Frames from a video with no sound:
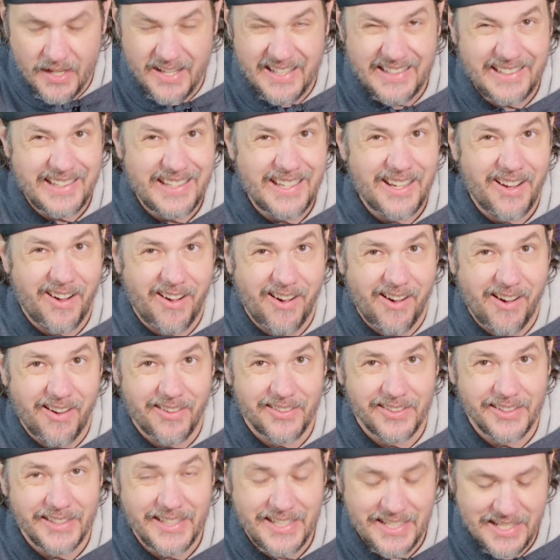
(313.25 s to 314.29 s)
any
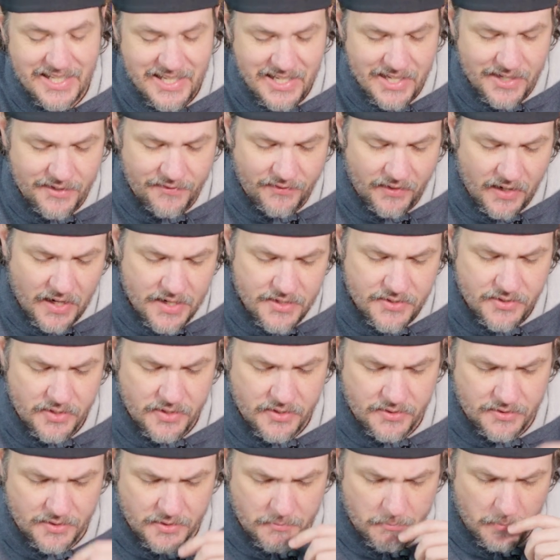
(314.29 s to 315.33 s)
Holley EFI
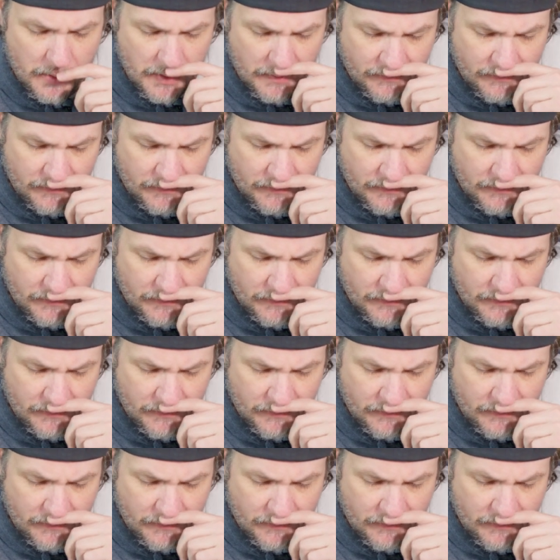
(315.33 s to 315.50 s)
system.